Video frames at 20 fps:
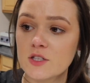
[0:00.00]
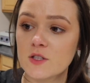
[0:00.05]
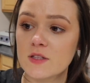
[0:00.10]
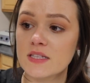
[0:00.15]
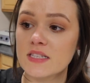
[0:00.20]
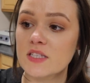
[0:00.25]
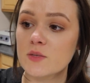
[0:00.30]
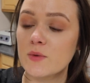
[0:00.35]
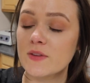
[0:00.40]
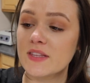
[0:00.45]
So
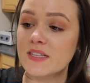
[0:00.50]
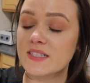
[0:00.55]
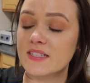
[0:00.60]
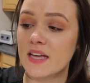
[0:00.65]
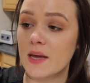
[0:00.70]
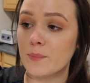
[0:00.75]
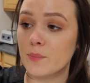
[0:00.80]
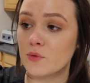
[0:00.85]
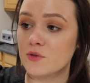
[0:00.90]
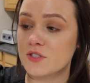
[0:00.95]
this is what the
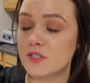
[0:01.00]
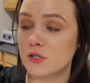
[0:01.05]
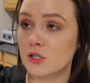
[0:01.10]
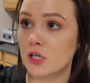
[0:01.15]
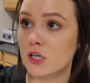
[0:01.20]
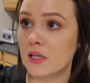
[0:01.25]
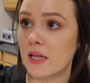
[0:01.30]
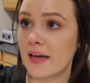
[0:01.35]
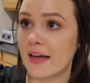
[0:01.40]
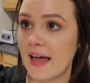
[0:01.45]
samples
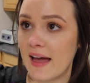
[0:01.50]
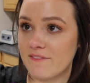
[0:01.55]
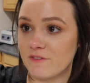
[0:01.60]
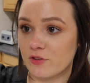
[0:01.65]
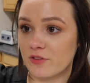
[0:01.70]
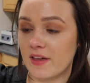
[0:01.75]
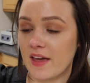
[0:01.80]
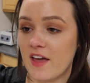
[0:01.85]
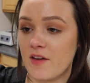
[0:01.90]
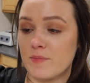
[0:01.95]
look like after
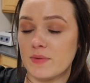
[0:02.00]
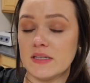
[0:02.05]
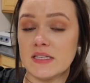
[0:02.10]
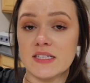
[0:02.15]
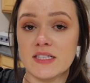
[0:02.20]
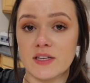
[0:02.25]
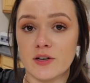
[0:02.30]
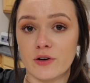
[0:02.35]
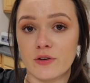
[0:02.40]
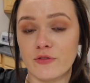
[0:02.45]
they have been
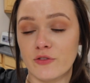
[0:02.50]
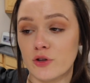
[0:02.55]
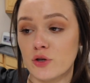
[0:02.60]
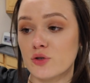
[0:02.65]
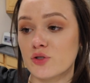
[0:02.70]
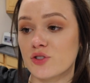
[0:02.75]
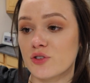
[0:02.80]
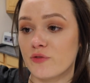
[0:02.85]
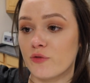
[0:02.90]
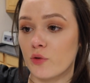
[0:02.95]

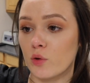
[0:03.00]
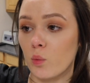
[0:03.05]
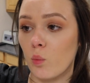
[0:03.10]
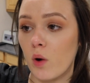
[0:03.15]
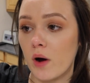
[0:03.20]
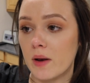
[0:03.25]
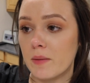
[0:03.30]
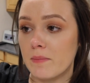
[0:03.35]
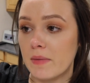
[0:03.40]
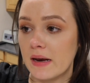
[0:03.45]
centrifuged for
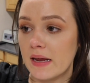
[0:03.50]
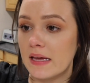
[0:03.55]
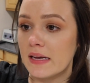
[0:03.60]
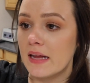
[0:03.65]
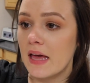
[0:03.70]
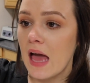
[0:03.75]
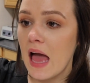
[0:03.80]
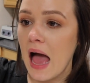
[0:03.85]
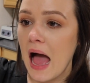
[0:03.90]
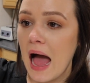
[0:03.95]
1 minute.
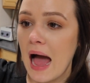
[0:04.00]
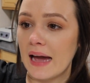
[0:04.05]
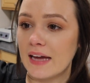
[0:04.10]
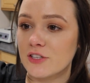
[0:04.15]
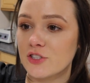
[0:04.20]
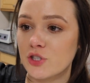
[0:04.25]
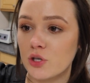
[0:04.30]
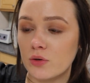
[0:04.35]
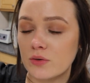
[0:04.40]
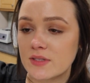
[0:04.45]
I
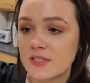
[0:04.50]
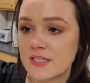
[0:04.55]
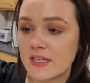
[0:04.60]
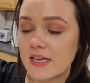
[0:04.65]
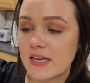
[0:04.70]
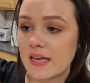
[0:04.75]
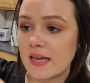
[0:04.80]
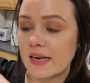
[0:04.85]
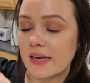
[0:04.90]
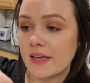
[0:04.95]
don't
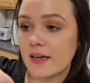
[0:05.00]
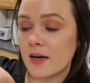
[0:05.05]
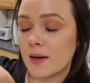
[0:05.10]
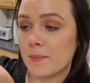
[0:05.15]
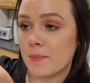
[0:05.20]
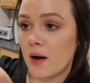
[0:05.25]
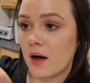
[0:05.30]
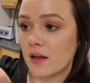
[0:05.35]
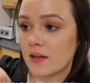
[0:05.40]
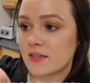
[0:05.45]
see any
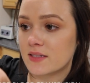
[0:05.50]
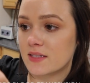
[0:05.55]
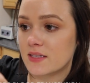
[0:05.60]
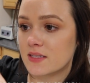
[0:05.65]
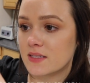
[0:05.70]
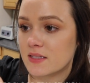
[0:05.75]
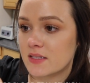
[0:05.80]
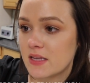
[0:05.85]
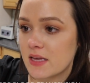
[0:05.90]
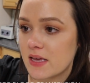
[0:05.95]

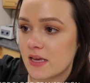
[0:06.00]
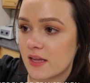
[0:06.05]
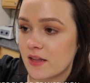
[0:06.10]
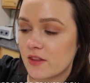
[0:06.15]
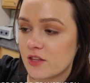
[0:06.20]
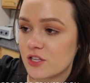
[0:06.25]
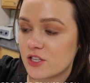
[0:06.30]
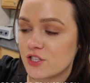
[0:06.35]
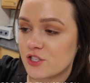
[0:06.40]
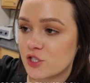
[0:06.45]
hemolysis
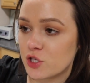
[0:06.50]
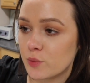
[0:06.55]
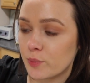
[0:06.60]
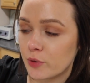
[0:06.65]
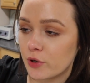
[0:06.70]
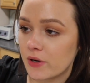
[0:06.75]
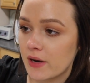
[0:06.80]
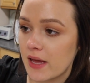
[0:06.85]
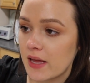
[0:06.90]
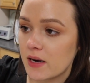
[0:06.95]
in the
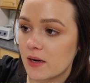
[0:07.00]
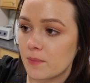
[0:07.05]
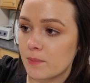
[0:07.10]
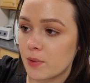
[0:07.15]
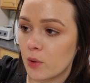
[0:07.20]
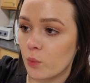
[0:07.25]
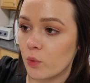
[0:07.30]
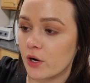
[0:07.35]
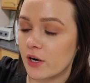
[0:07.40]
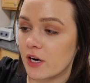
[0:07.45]
supernatant,
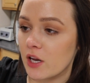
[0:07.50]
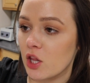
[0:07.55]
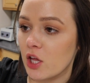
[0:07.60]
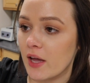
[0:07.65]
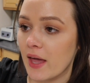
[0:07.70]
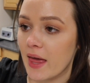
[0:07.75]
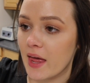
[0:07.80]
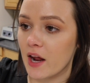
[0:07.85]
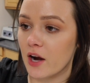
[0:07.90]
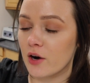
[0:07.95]
but we're gonna
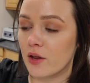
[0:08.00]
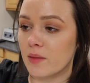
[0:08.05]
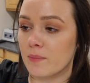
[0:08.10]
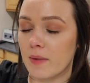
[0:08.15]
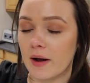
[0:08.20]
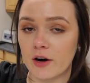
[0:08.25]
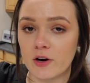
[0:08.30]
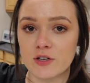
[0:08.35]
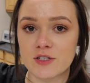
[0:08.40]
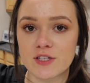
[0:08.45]
look at it under the
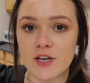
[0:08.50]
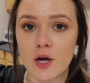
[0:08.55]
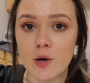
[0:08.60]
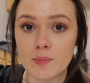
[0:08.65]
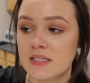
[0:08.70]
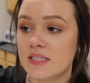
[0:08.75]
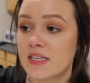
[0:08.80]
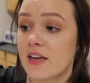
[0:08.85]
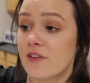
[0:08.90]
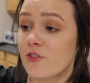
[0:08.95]
microscope
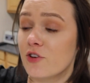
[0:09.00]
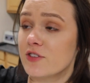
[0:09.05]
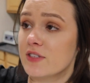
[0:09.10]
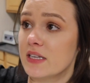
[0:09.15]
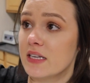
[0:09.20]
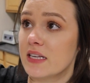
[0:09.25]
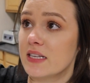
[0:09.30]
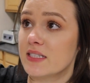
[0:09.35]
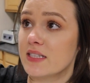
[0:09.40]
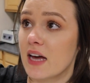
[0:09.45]
to see if there's
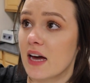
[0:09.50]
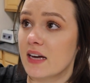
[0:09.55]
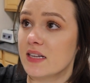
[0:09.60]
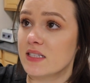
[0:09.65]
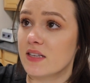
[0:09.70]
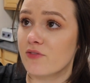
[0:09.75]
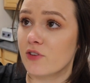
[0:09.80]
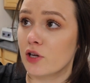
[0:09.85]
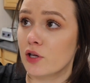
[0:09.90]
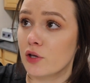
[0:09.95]
any signs
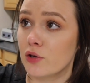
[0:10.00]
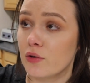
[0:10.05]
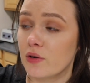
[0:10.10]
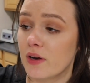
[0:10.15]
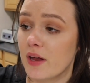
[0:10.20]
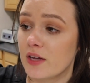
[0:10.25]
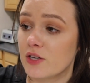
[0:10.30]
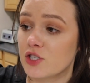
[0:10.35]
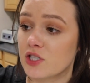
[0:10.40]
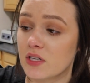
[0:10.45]
of
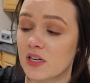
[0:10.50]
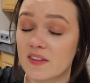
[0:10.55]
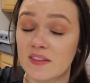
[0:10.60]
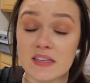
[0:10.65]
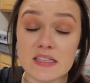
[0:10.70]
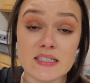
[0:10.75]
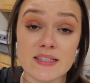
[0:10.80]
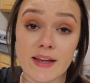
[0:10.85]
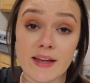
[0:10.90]
agglutination in these